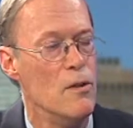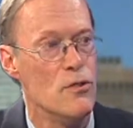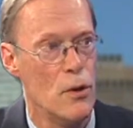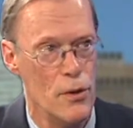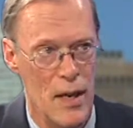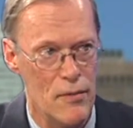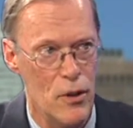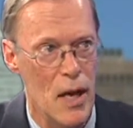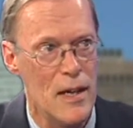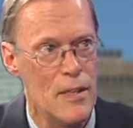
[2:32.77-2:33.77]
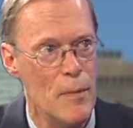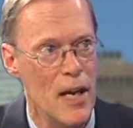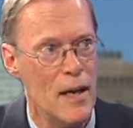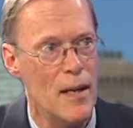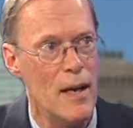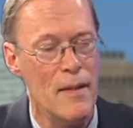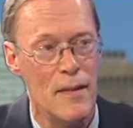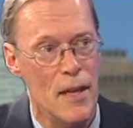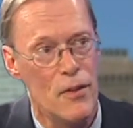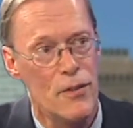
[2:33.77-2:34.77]
So you have a lot of demand. And
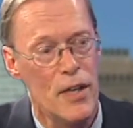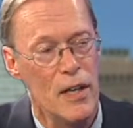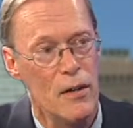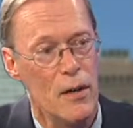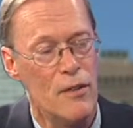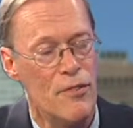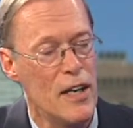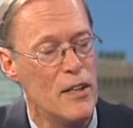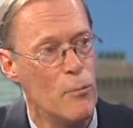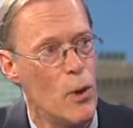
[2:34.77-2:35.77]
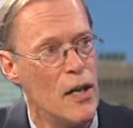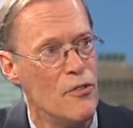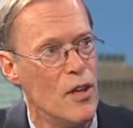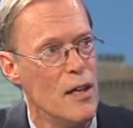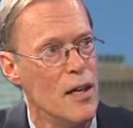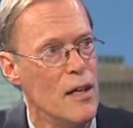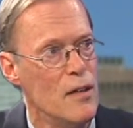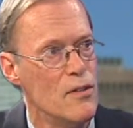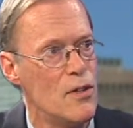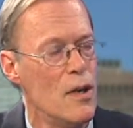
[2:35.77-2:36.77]
then the other thing affecting pricing
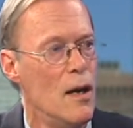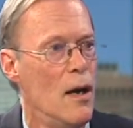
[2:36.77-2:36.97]
is